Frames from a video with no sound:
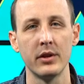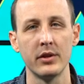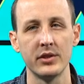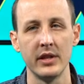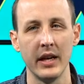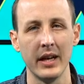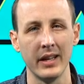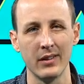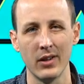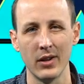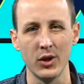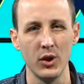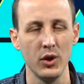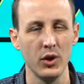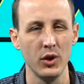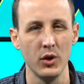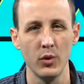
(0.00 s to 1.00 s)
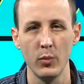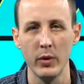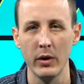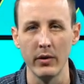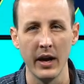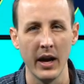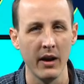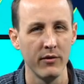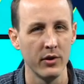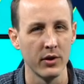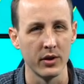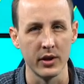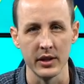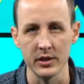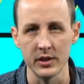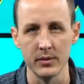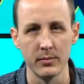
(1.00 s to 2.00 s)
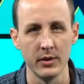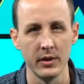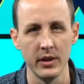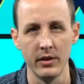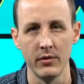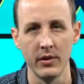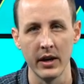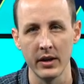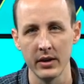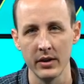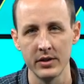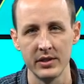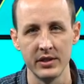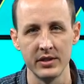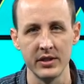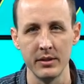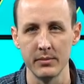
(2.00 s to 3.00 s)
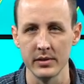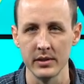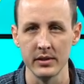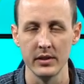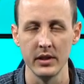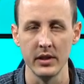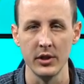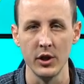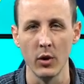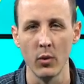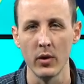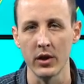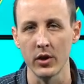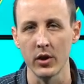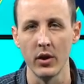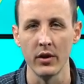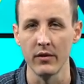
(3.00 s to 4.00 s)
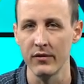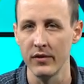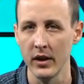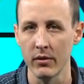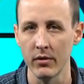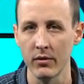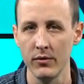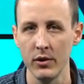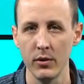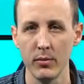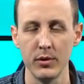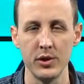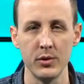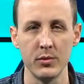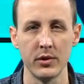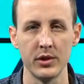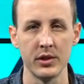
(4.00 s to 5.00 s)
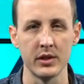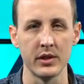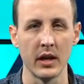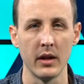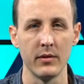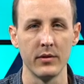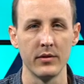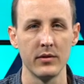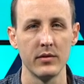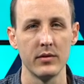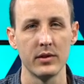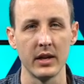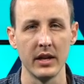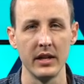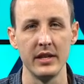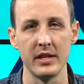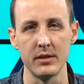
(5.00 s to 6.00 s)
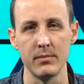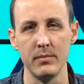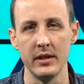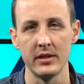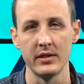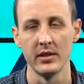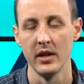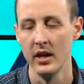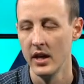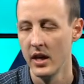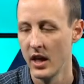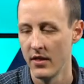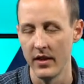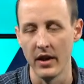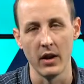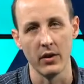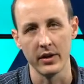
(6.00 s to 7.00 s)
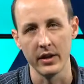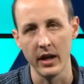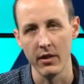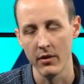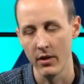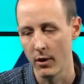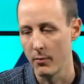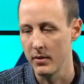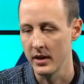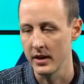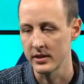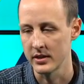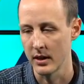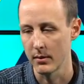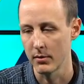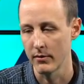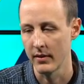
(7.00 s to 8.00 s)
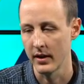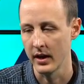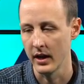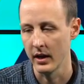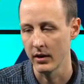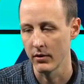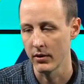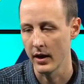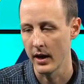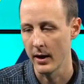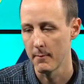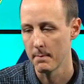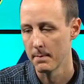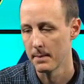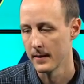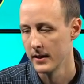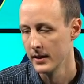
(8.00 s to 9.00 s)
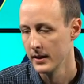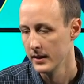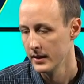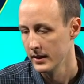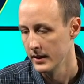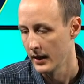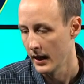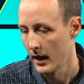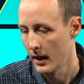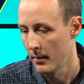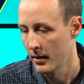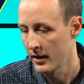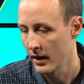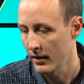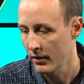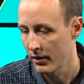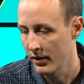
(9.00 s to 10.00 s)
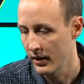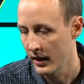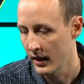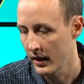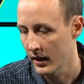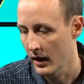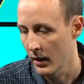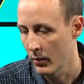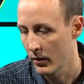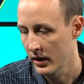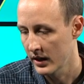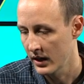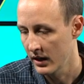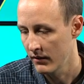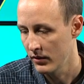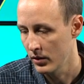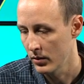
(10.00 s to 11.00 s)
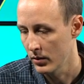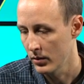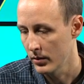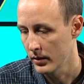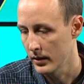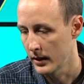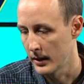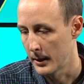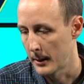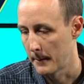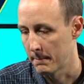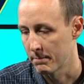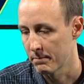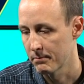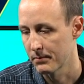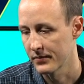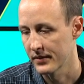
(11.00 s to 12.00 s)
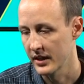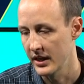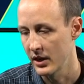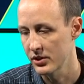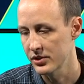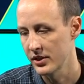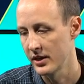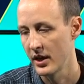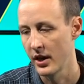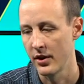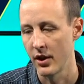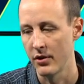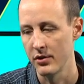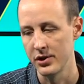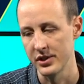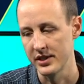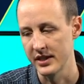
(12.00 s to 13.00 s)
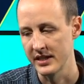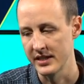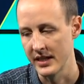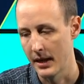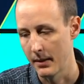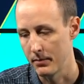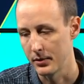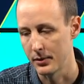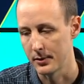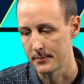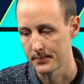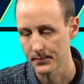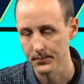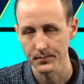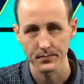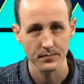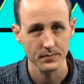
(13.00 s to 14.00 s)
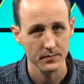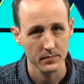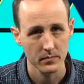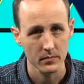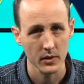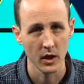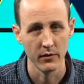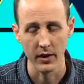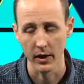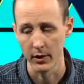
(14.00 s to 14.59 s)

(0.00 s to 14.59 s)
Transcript: you're saying, look, we don't have your customer in records. This seems you don't want to call it a fake review, but you want to just kind of kind of dismiss that altogether. That would be an example of how to handle that. Um, another thing I wanted to give you um, here's an, another just example of